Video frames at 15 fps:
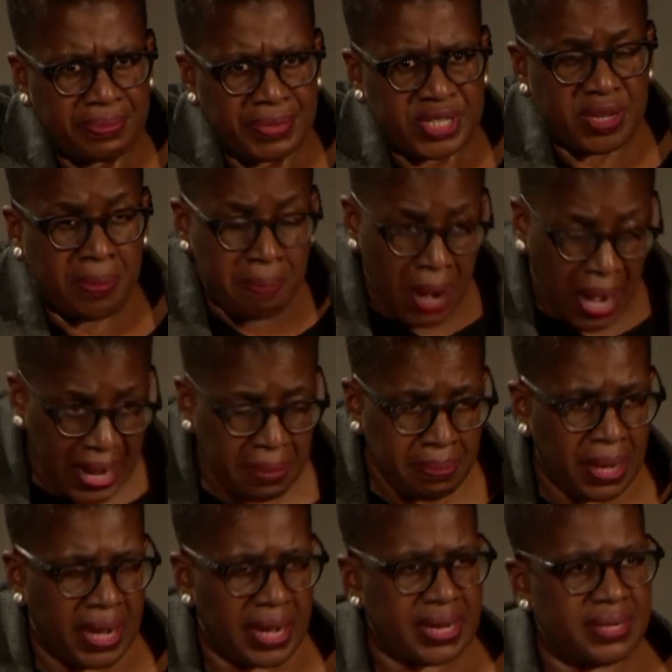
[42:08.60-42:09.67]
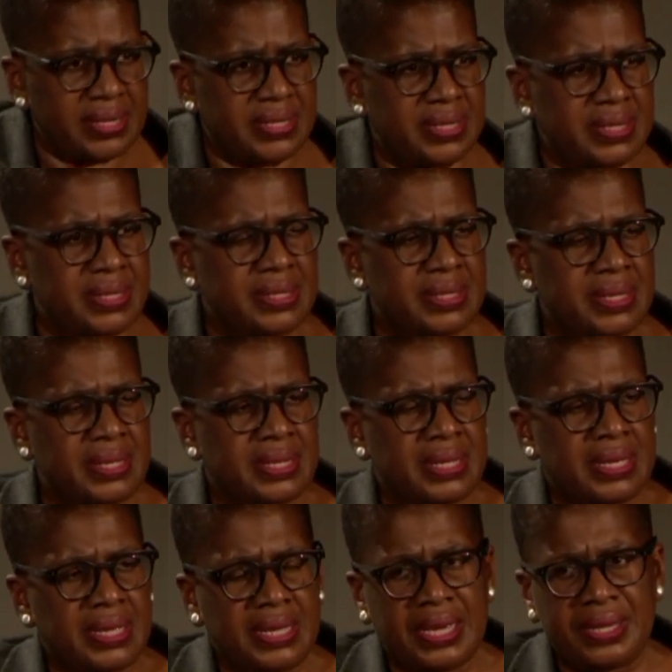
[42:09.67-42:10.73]
To my mind,
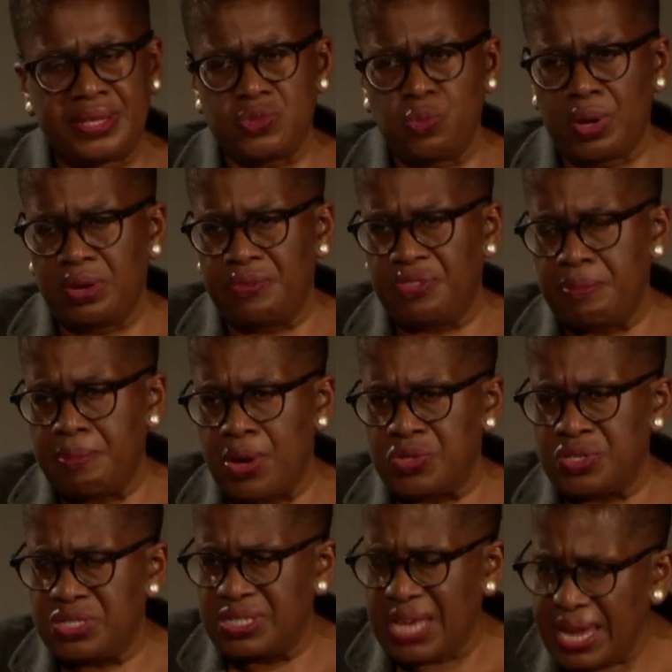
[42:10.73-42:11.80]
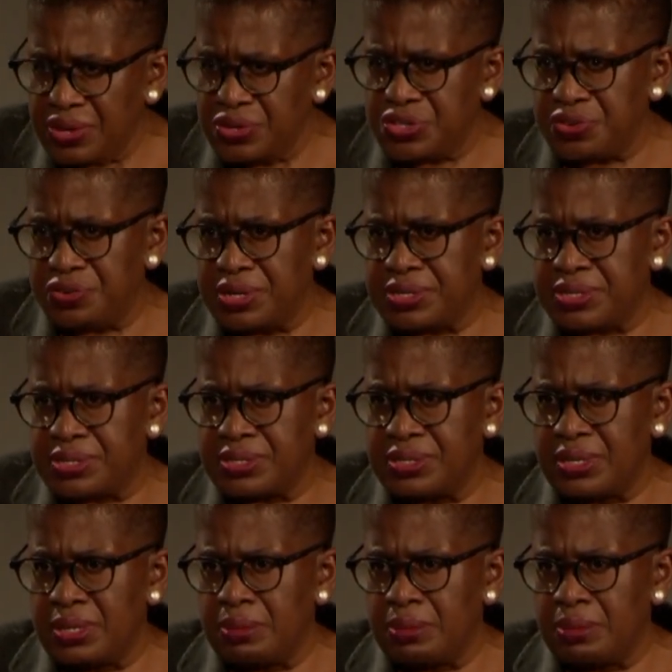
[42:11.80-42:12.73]
it is one of the most dangerous